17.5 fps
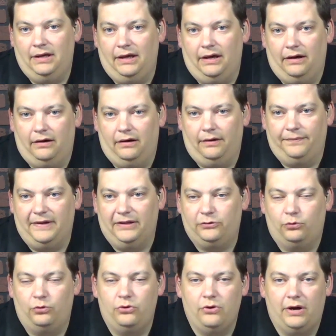That's
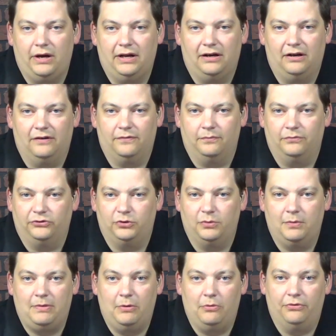who I hear from so
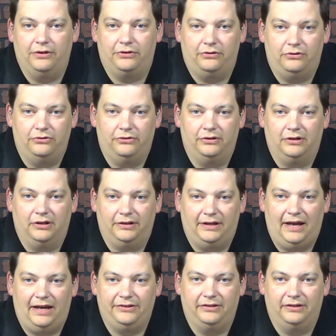many people that are using
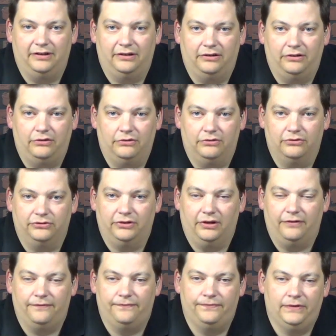Audacity to do their
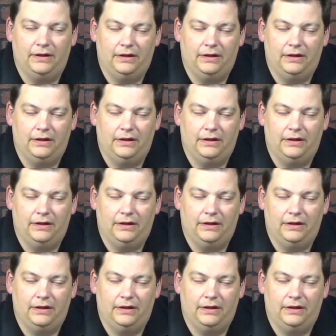stuff.